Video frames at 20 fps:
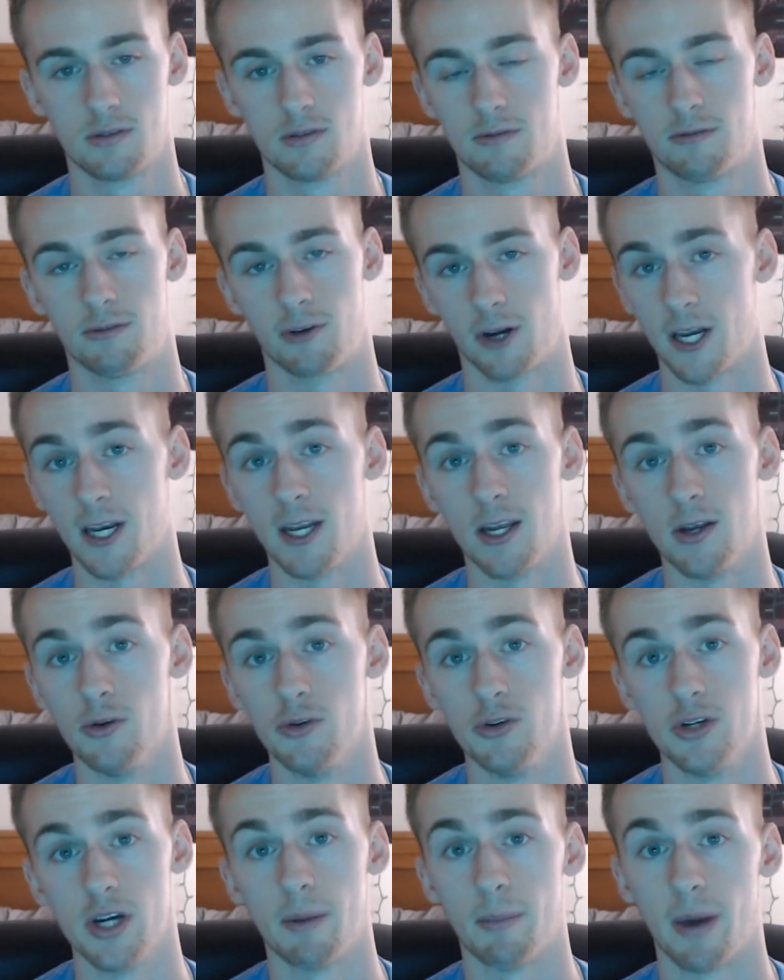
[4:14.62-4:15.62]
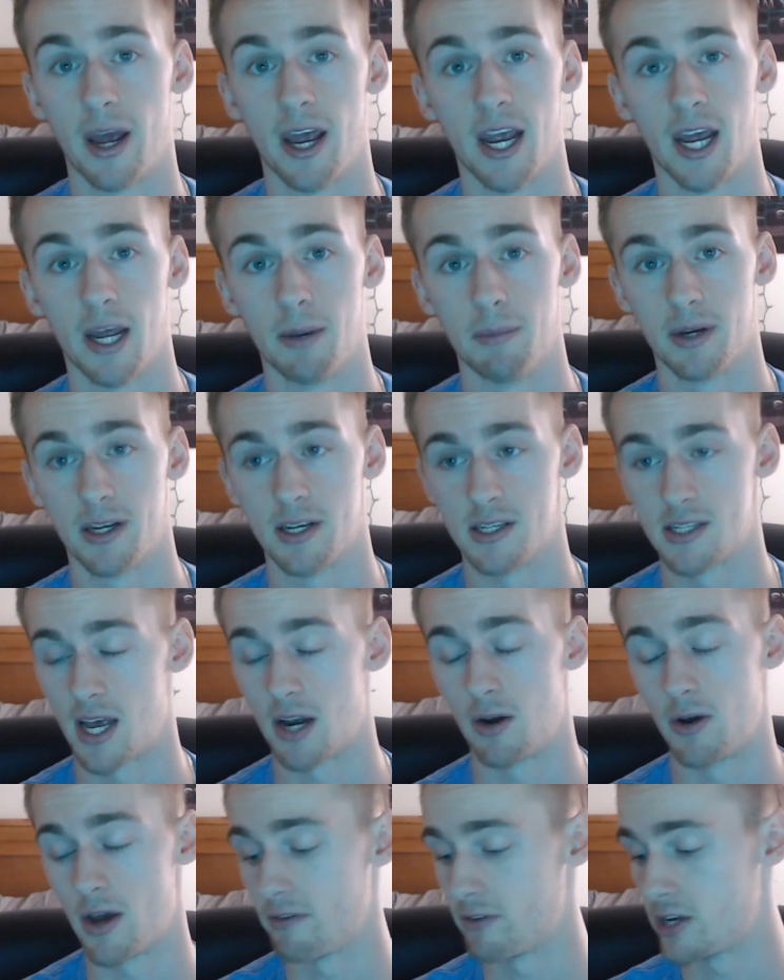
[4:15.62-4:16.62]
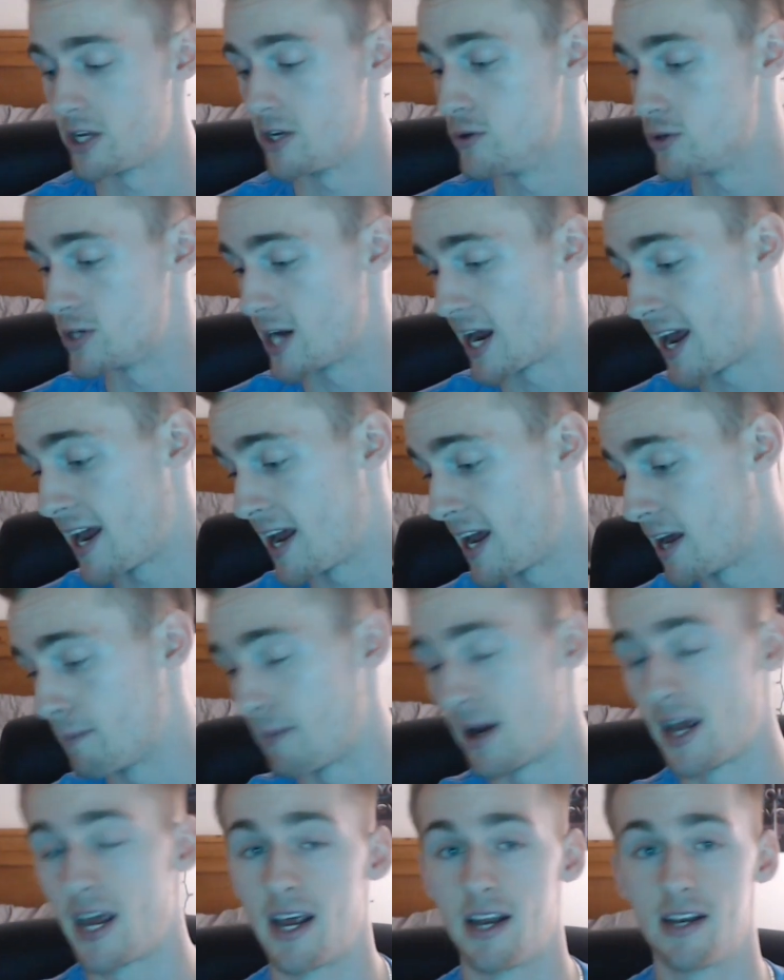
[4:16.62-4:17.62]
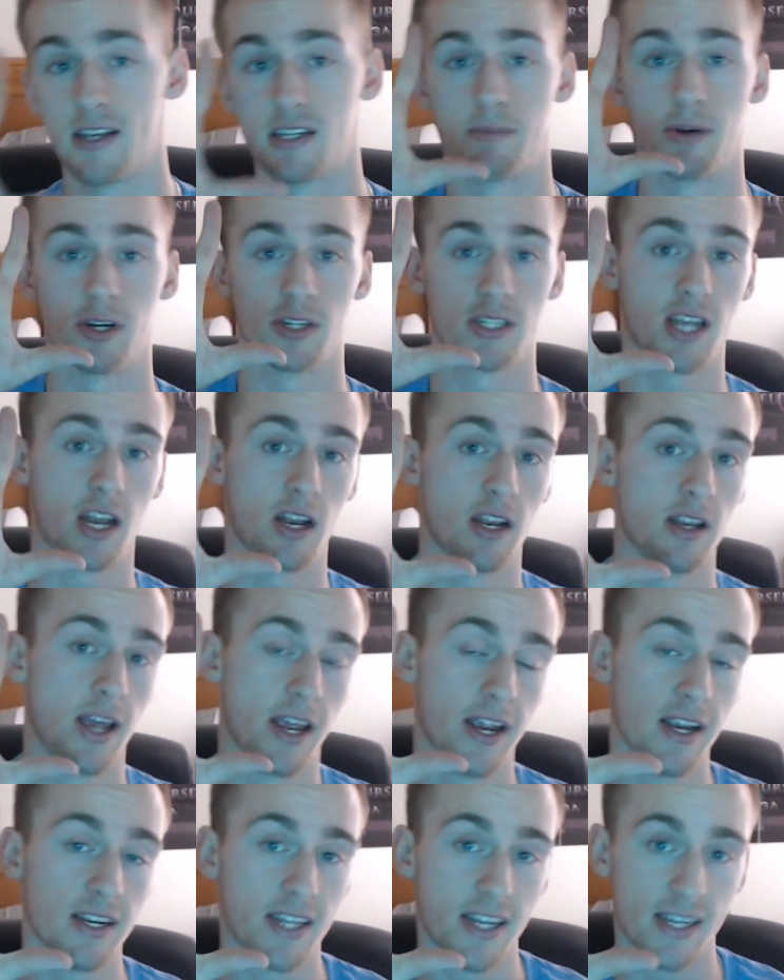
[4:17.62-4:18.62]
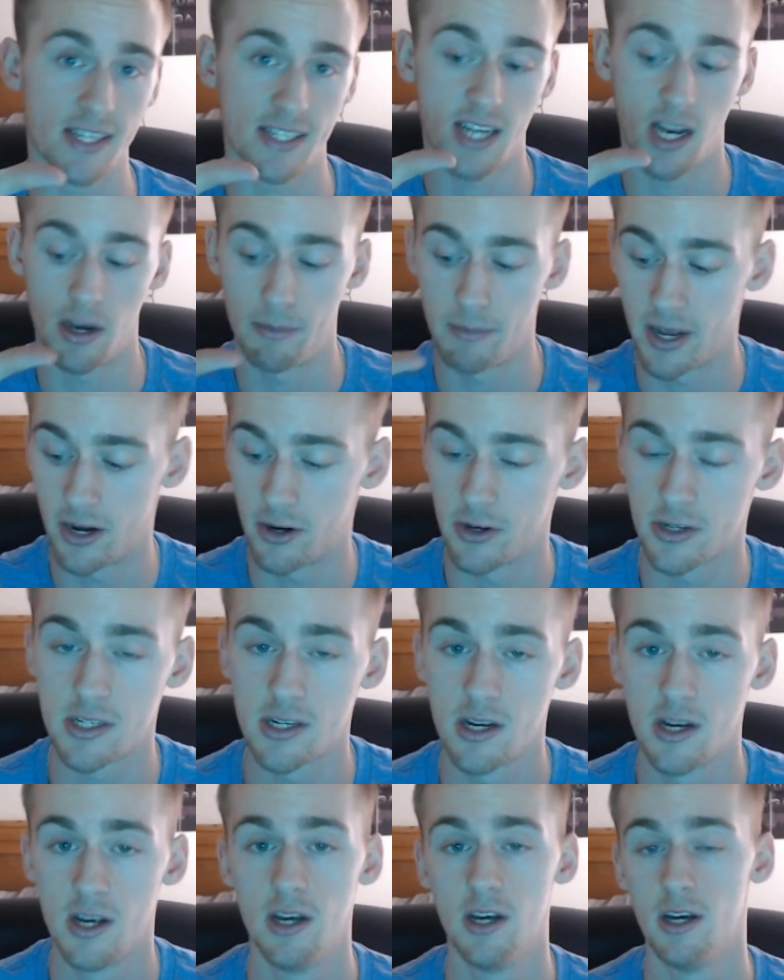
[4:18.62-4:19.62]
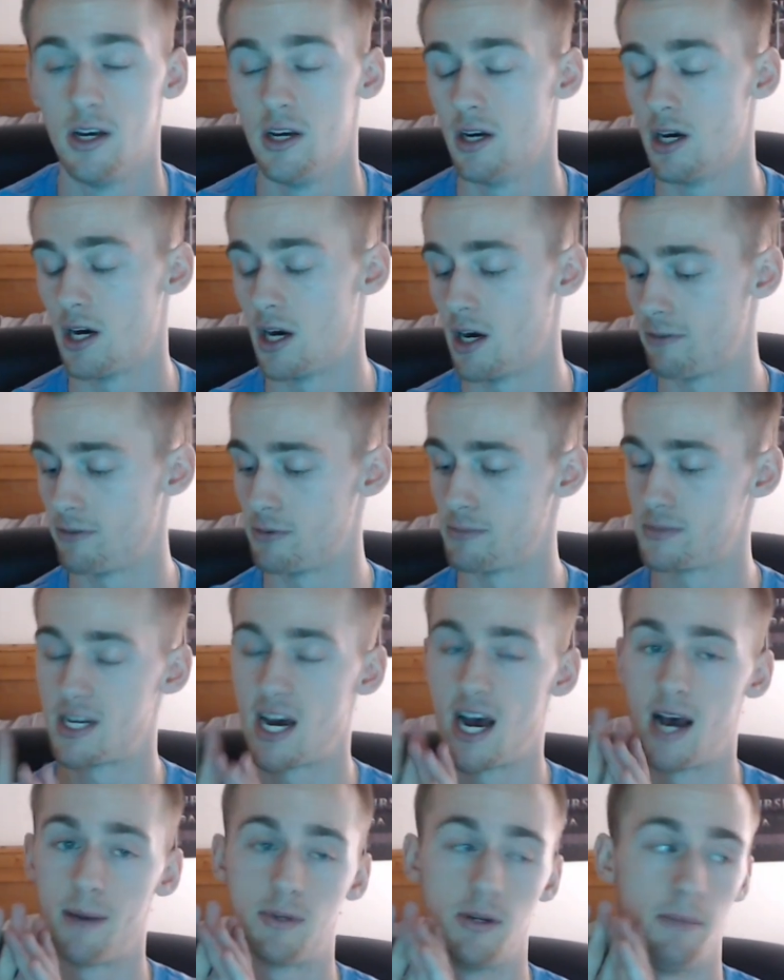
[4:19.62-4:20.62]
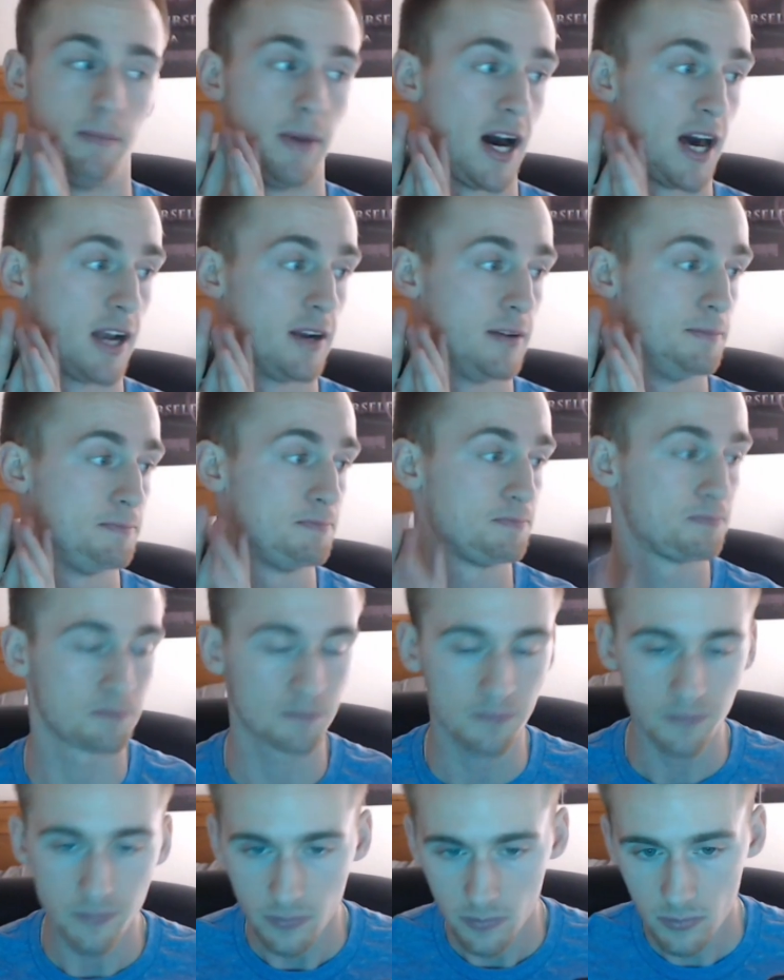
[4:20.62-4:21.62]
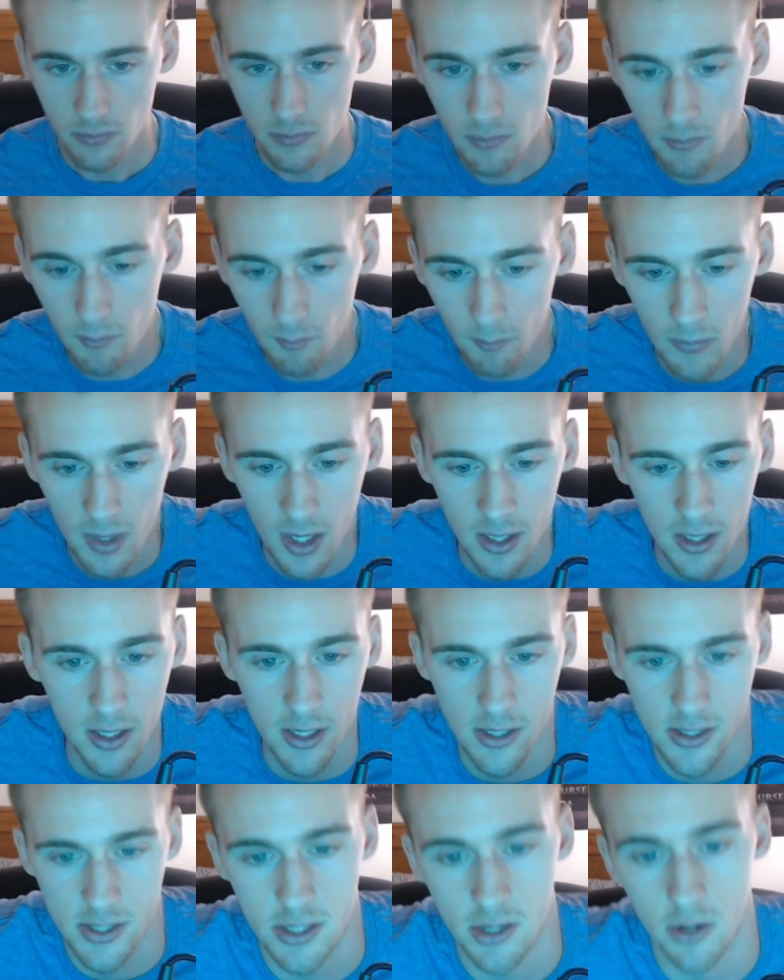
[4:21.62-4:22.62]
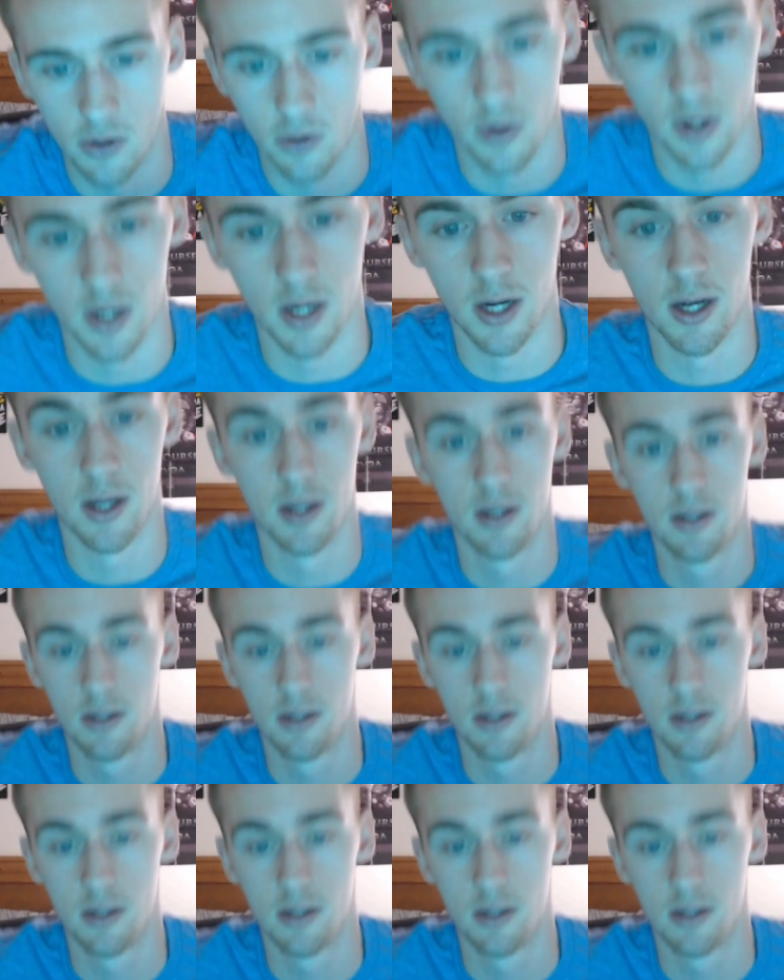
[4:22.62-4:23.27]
freaking huge on my hand because I don't have a huge hand. My hand is about 18 centimeters from top to bottom. So